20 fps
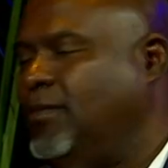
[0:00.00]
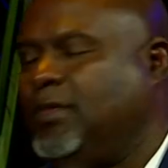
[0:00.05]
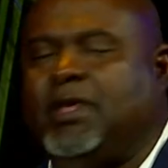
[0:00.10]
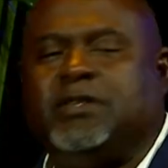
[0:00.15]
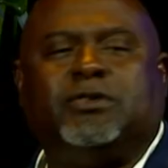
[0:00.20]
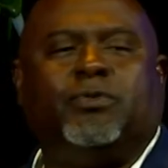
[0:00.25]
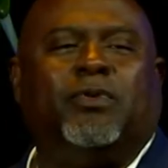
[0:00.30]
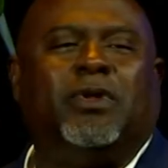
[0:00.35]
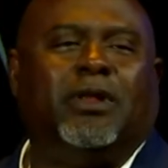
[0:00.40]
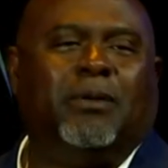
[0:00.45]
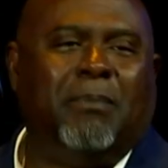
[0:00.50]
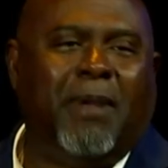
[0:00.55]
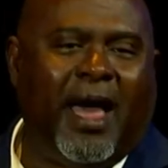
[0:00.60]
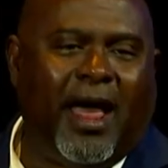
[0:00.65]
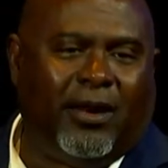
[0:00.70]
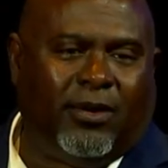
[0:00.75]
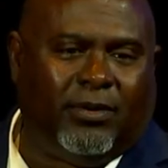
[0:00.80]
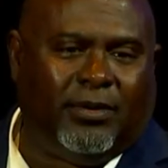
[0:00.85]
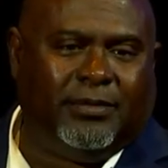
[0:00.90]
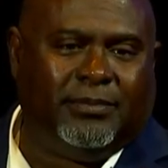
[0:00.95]
Doesn't really
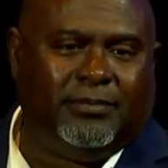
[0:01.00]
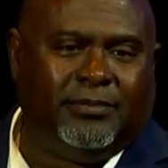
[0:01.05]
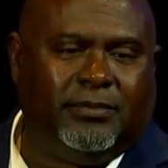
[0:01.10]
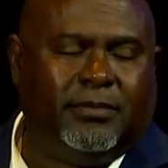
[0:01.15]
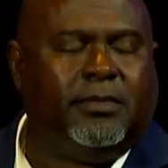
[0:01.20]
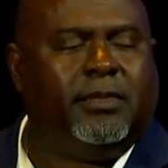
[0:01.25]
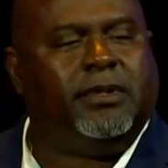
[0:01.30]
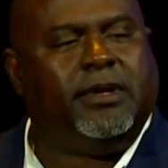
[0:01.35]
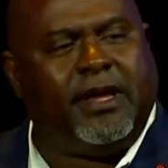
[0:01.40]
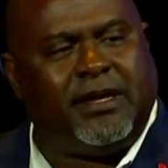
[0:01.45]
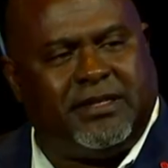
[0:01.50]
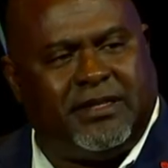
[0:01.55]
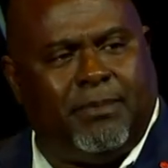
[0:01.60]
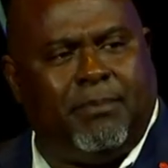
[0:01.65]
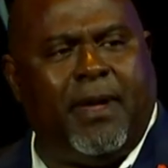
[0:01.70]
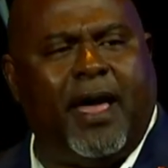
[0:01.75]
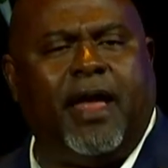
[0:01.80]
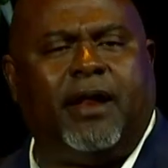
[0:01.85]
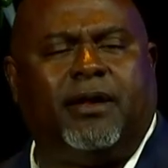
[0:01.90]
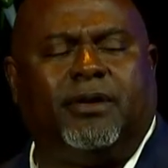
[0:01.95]
matter. Yes,
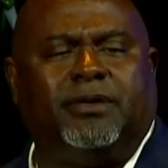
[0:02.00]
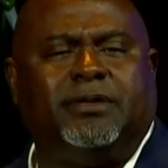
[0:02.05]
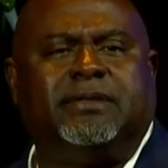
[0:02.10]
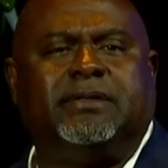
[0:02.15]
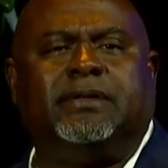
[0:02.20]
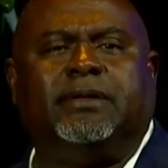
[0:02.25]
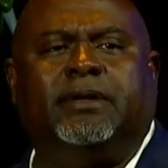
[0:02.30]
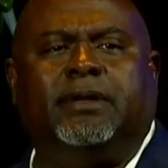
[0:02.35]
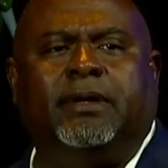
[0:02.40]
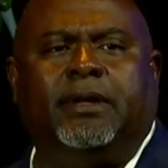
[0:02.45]
it matters.